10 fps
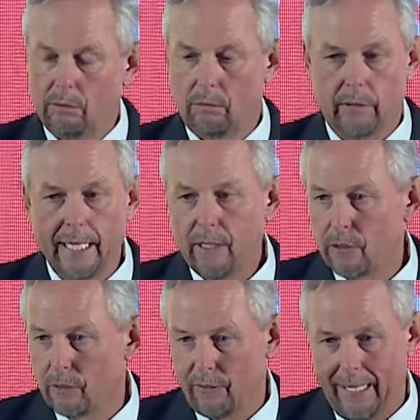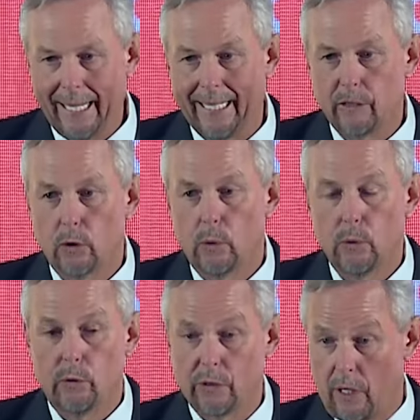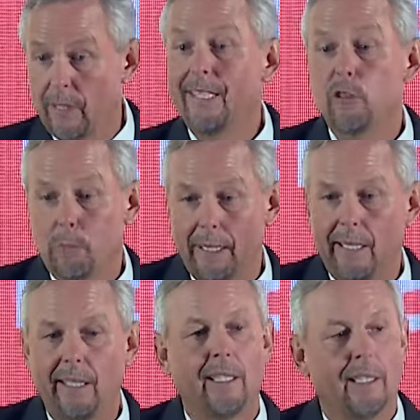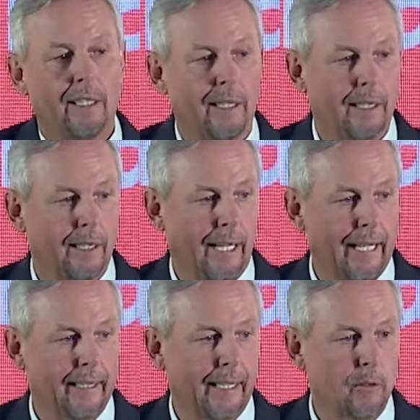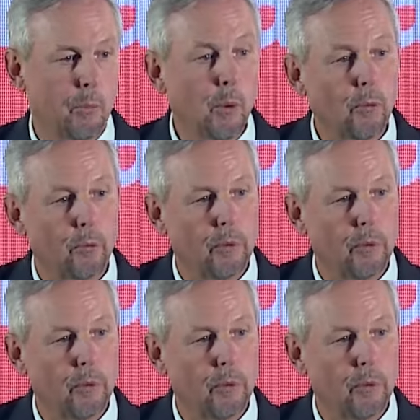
range of AI solutions on display at that booth.